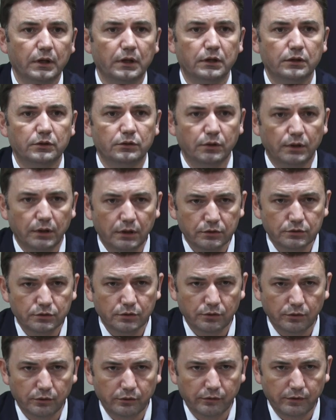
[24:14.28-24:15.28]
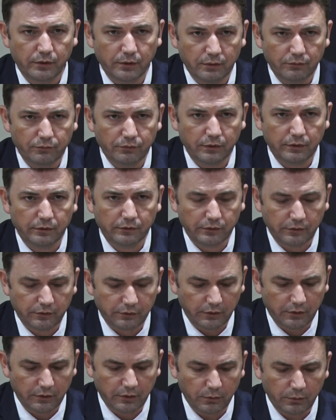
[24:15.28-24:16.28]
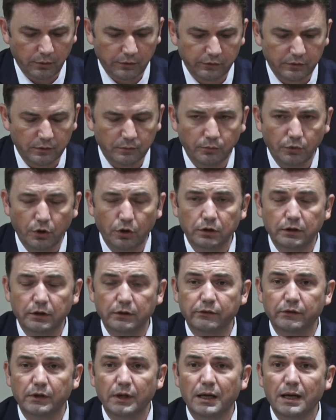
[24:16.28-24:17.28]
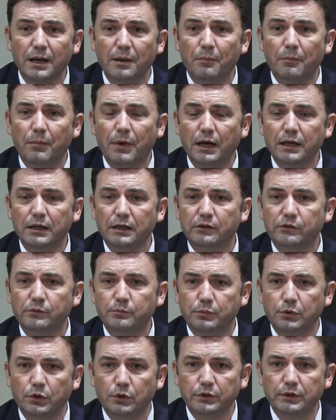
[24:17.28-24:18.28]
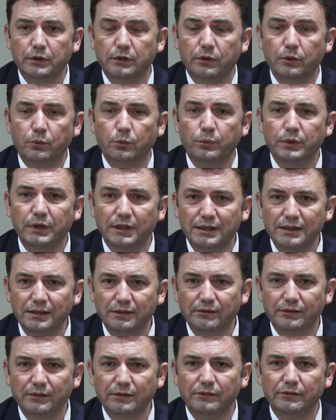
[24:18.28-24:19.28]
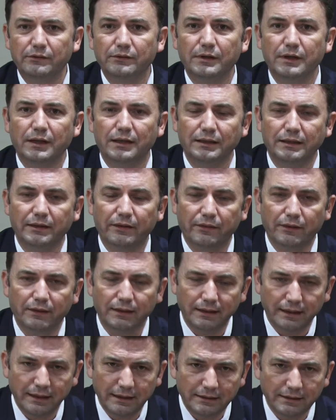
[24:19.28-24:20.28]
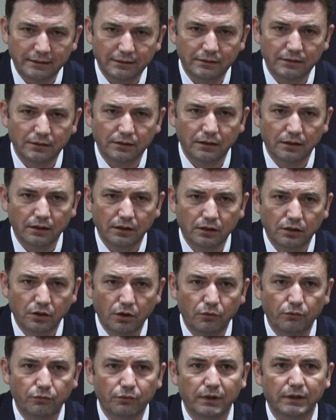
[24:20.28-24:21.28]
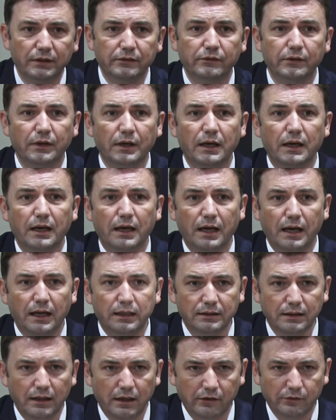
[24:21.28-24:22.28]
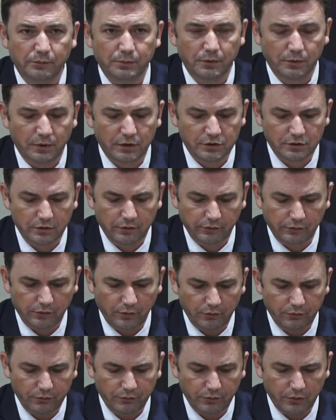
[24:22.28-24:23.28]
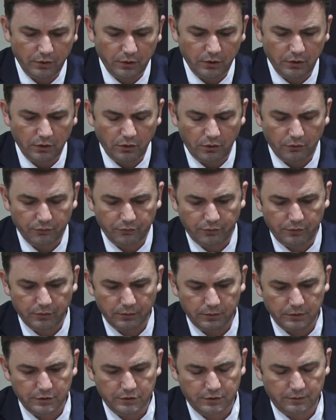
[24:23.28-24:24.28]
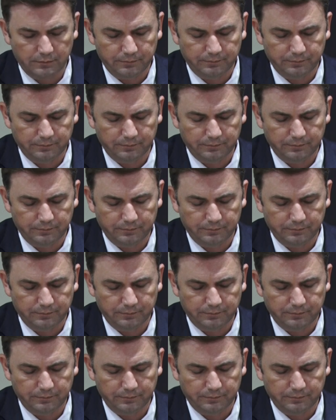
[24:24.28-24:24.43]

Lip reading: to introduce their influences in the Western Balkans by exploiting the weaknesses, the latent conflicts and aspirations of the region.